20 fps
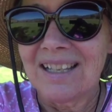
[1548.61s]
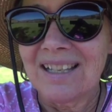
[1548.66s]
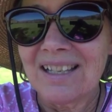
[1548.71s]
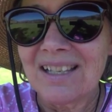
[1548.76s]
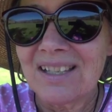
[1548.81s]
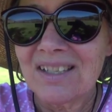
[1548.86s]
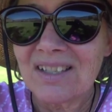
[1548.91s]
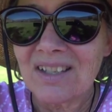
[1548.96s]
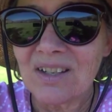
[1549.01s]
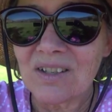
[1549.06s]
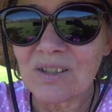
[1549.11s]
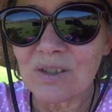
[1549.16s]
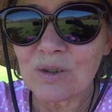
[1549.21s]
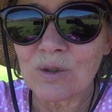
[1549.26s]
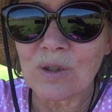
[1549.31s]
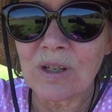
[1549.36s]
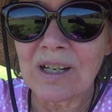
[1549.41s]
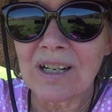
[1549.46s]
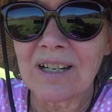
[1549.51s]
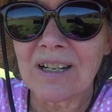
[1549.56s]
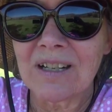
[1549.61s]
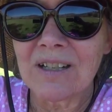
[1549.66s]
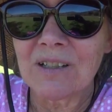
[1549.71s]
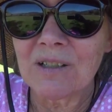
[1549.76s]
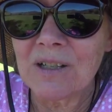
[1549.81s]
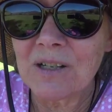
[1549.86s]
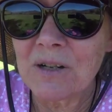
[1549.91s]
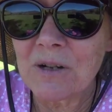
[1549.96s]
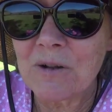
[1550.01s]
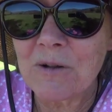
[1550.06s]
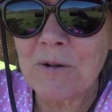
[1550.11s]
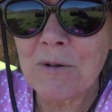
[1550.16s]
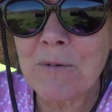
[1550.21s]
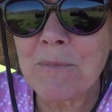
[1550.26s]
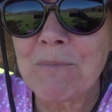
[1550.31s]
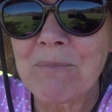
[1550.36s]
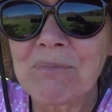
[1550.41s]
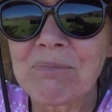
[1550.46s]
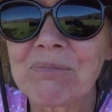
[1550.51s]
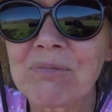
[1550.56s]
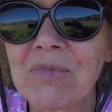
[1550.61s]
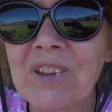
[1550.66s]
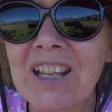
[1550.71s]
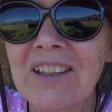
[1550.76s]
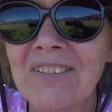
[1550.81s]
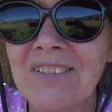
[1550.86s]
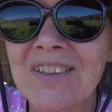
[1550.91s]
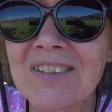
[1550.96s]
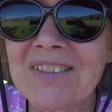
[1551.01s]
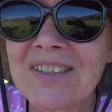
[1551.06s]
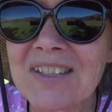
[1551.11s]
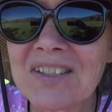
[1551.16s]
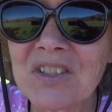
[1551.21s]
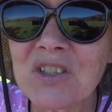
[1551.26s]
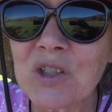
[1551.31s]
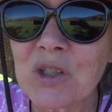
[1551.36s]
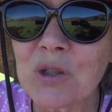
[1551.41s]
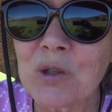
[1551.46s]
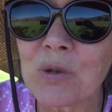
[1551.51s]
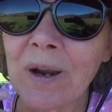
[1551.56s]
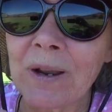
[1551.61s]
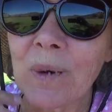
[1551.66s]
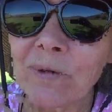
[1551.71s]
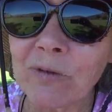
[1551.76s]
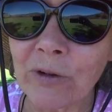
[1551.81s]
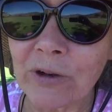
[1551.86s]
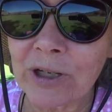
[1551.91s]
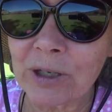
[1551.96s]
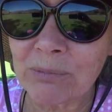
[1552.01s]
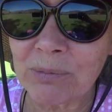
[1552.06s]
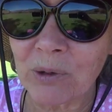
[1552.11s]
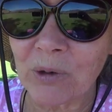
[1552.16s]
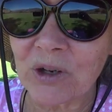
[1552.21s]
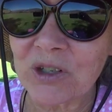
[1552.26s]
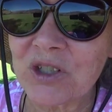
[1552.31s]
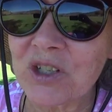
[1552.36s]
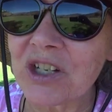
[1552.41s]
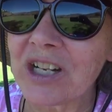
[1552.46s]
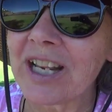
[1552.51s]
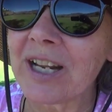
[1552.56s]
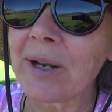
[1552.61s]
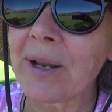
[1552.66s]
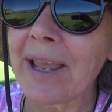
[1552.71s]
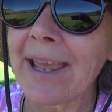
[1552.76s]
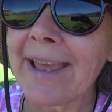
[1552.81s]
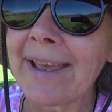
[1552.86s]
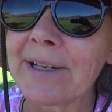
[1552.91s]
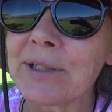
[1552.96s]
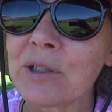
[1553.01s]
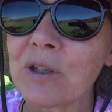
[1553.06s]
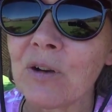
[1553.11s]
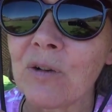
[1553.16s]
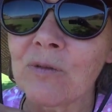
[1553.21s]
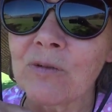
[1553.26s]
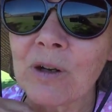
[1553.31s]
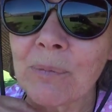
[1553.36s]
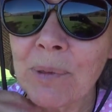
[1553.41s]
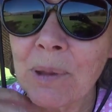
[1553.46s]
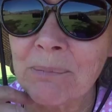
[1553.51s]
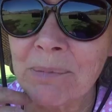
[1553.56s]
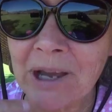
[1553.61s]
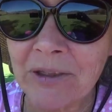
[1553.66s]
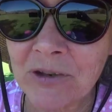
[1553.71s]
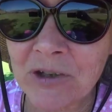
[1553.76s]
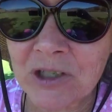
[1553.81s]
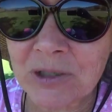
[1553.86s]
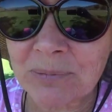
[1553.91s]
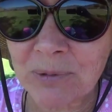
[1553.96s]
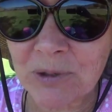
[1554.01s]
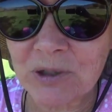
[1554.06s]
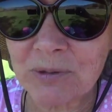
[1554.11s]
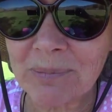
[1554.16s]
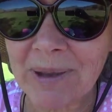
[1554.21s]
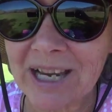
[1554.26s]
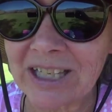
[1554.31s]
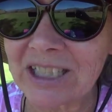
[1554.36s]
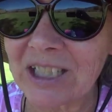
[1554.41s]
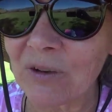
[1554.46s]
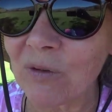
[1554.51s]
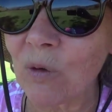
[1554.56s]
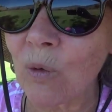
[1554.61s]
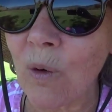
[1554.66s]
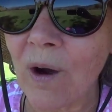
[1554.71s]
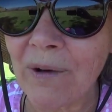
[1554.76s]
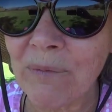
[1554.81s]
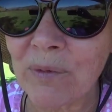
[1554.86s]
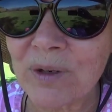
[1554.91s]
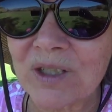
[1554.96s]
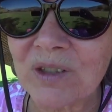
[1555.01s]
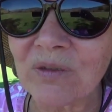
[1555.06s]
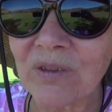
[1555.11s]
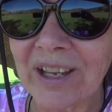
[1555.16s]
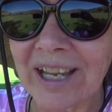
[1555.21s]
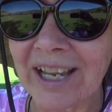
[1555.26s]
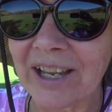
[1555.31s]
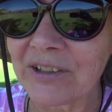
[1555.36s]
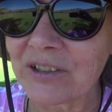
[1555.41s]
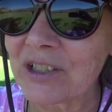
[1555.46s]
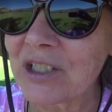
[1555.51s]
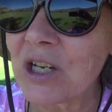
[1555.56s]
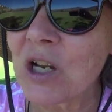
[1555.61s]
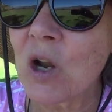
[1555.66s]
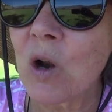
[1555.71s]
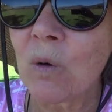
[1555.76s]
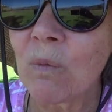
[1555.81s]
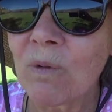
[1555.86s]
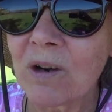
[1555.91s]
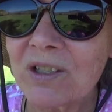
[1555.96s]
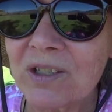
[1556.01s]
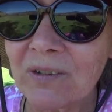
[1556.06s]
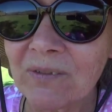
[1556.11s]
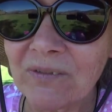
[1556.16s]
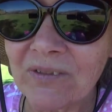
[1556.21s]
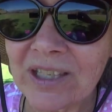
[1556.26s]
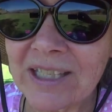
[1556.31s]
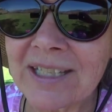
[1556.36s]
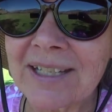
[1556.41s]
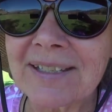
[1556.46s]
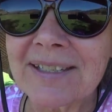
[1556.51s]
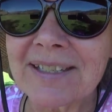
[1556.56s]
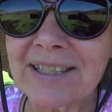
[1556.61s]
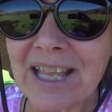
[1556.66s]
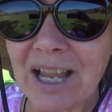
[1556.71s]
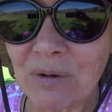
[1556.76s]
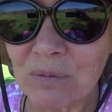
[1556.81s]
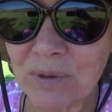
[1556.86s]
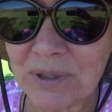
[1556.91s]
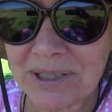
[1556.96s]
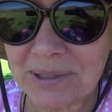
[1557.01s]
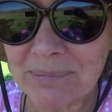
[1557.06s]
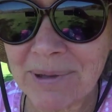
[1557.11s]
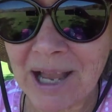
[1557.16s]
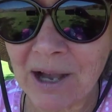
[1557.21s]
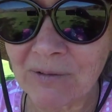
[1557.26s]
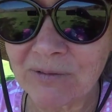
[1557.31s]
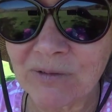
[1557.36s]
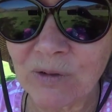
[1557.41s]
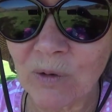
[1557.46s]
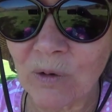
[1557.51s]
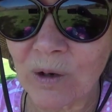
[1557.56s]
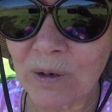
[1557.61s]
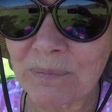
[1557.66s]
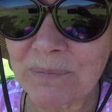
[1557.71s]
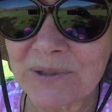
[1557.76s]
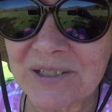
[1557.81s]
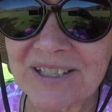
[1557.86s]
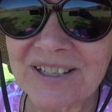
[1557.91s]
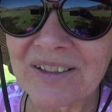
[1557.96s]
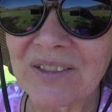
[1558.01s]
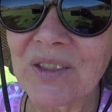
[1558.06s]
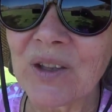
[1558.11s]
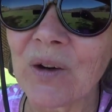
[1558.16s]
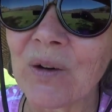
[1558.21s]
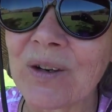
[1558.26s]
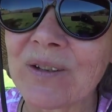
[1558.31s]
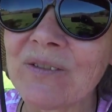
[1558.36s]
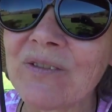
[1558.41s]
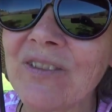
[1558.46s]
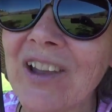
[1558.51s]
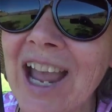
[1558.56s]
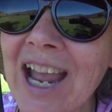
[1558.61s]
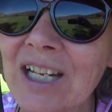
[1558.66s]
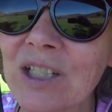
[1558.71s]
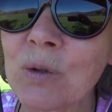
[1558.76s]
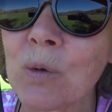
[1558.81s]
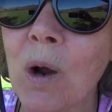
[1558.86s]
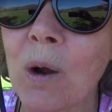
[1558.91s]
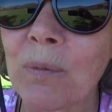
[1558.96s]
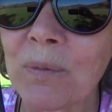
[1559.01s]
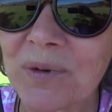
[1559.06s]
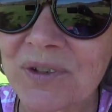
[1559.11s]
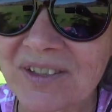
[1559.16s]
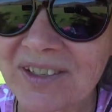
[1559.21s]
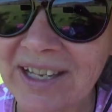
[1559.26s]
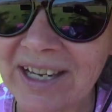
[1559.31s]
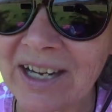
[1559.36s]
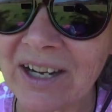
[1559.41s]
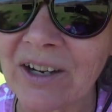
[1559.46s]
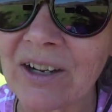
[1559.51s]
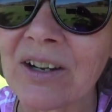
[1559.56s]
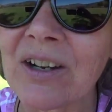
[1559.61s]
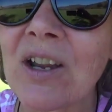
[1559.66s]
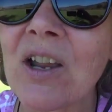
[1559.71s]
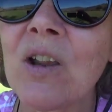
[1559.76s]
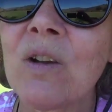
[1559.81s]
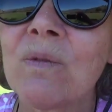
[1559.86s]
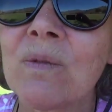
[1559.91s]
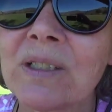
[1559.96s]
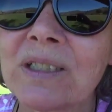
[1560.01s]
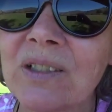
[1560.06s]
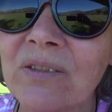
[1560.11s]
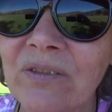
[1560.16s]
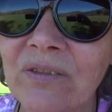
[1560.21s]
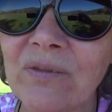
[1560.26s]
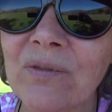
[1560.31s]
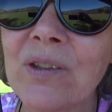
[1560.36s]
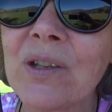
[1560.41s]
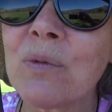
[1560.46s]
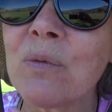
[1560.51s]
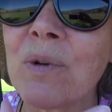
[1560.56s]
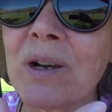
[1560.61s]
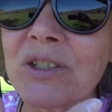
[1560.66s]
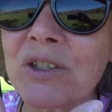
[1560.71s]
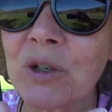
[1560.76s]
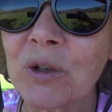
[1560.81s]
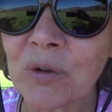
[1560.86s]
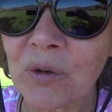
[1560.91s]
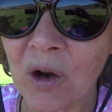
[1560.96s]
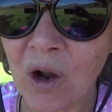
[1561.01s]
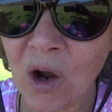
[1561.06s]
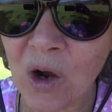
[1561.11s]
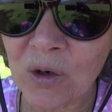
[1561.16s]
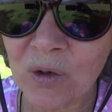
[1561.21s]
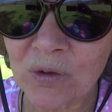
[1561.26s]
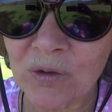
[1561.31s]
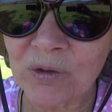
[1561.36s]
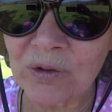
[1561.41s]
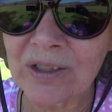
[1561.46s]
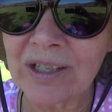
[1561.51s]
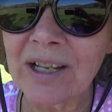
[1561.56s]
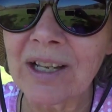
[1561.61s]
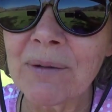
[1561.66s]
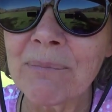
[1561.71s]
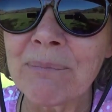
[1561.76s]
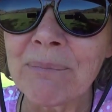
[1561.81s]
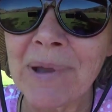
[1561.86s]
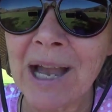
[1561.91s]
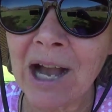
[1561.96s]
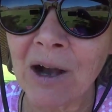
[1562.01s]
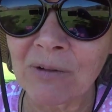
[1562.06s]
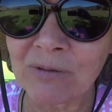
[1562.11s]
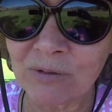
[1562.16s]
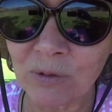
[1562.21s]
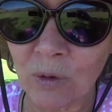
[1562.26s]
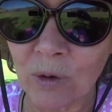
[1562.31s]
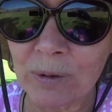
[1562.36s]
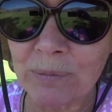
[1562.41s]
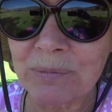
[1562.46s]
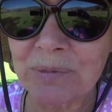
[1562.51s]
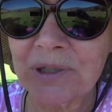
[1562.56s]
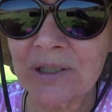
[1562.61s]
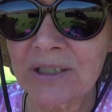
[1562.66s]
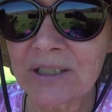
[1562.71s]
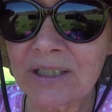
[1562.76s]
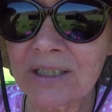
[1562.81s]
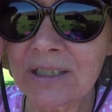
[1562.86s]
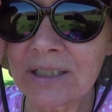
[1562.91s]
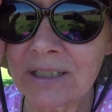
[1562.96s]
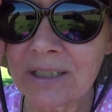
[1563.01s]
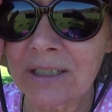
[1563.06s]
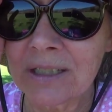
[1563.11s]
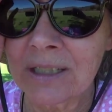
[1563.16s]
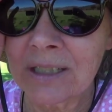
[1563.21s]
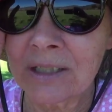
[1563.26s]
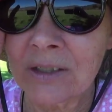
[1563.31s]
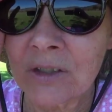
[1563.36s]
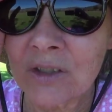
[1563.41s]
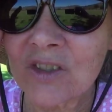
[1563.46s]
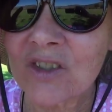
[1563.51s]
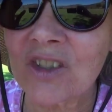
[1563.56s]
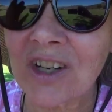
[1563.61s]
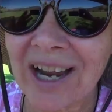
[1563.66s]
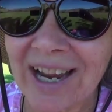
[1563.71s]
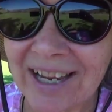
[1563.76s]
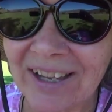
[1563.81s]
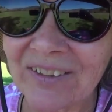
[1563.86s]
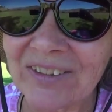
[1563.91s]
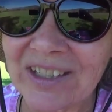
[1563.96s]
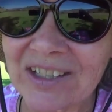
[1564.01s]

So the sister went for an abortion, and from the mother's perspective, what was found was a fetus that was malformed, though in fact what was there was her own malformed child